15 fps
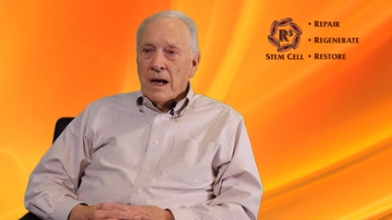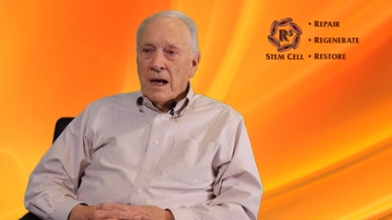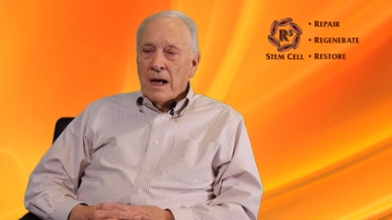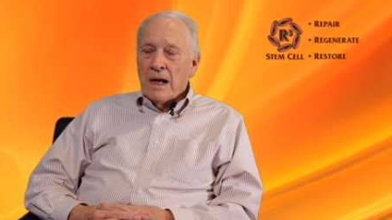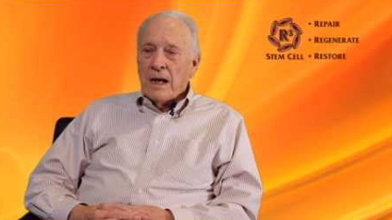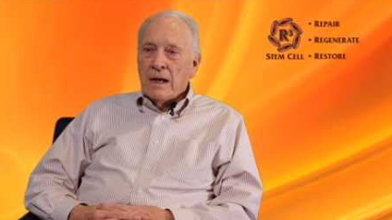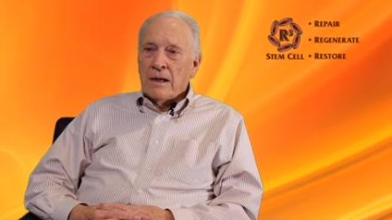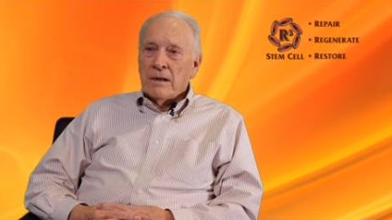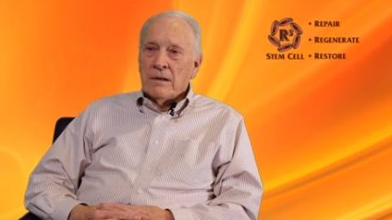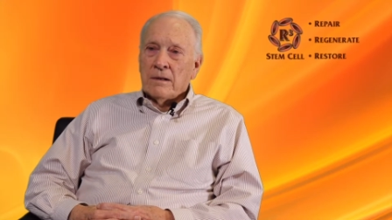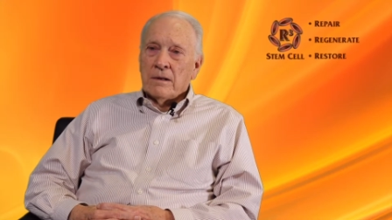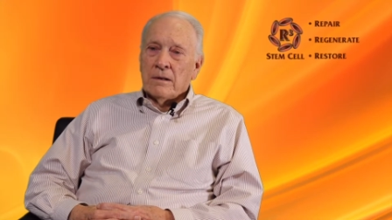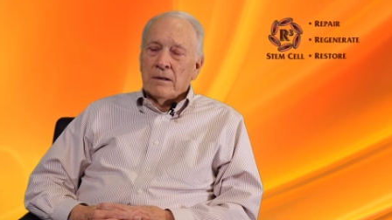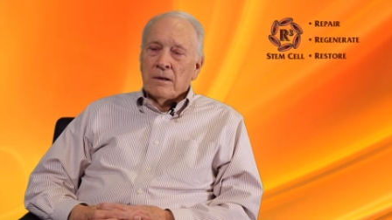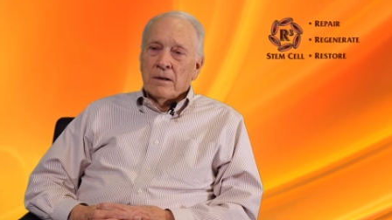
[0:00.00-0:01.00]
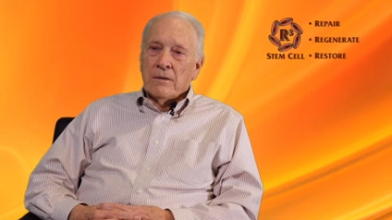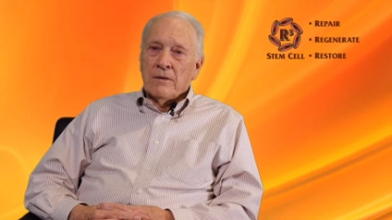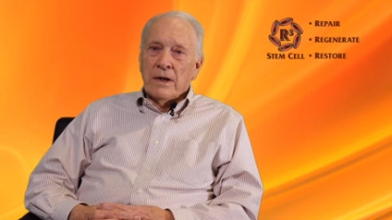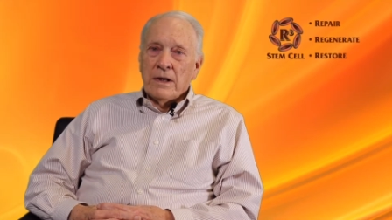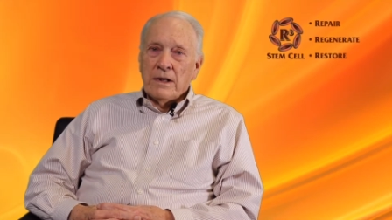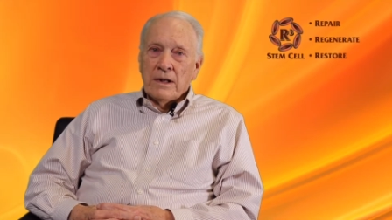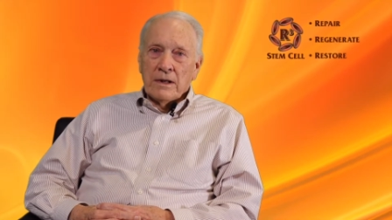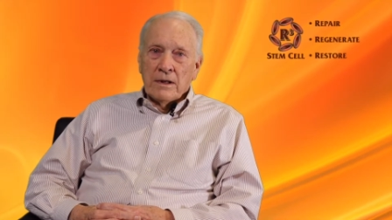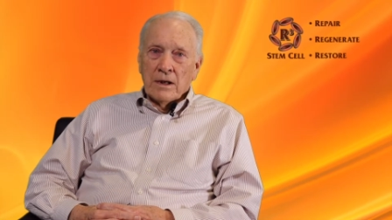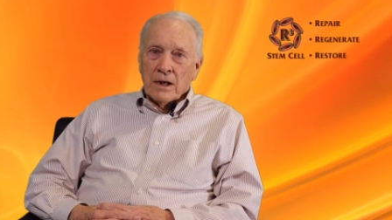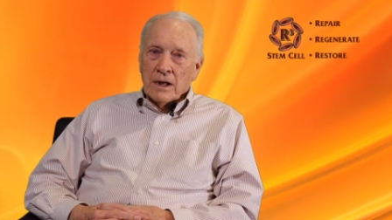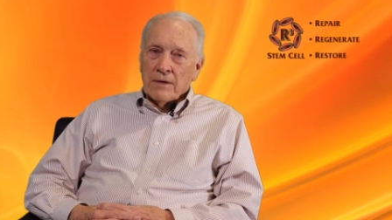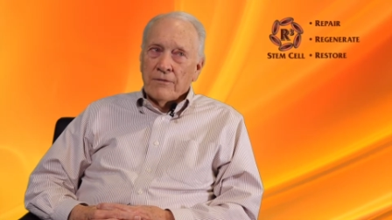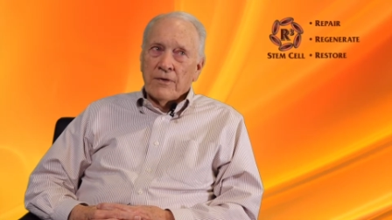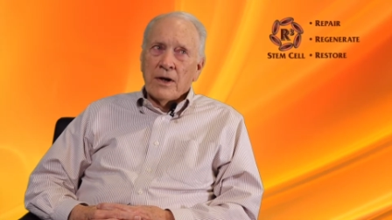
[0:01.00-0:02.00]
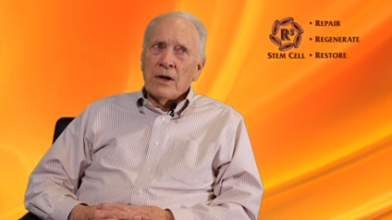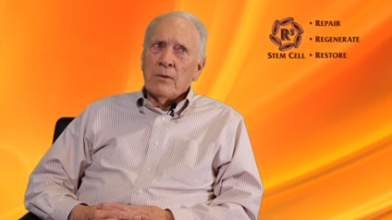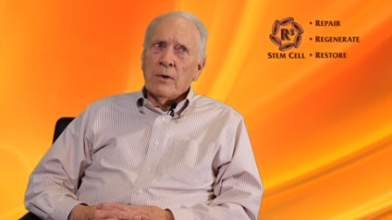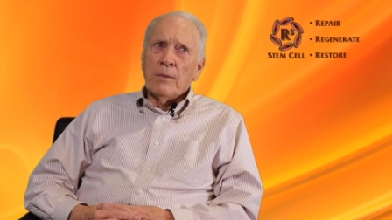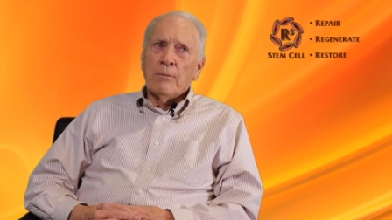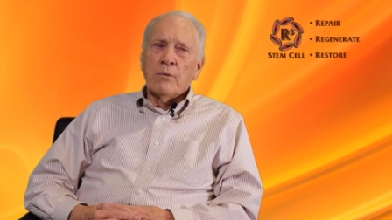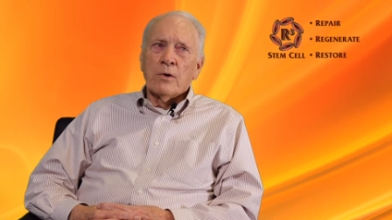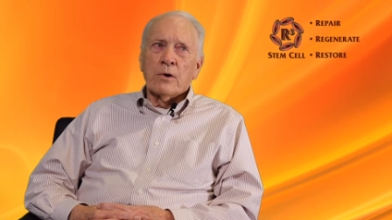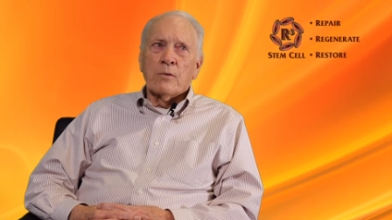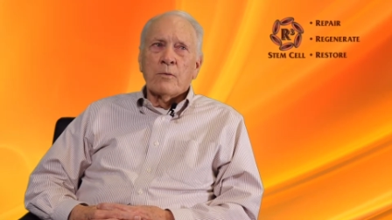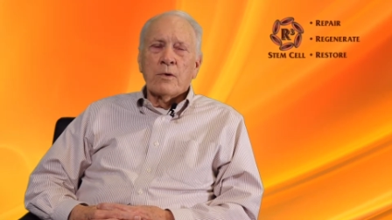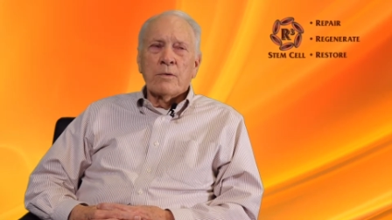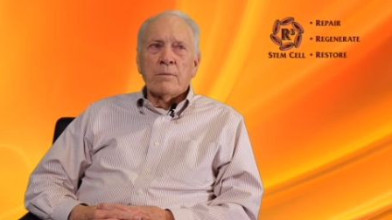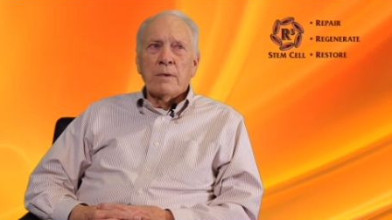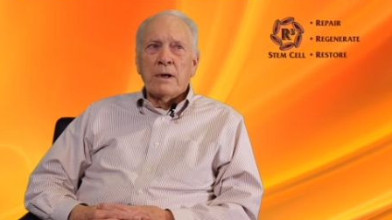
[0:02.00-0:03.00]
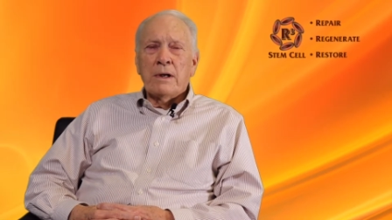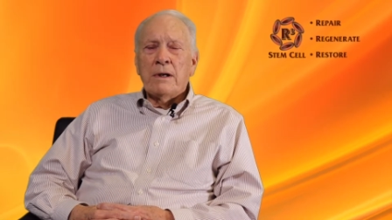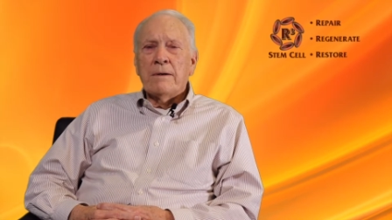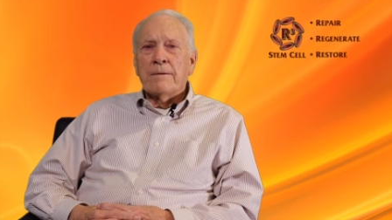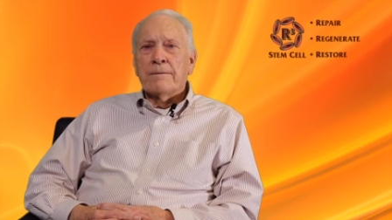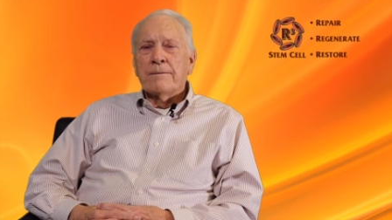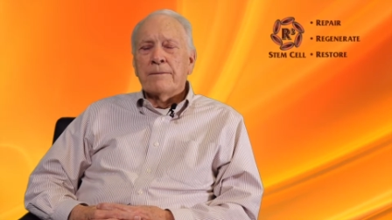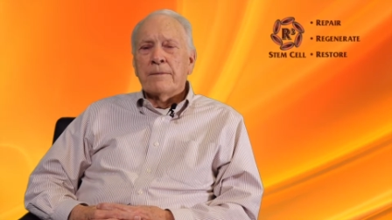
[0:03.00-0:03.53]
And they did a lot of follow-up work with me.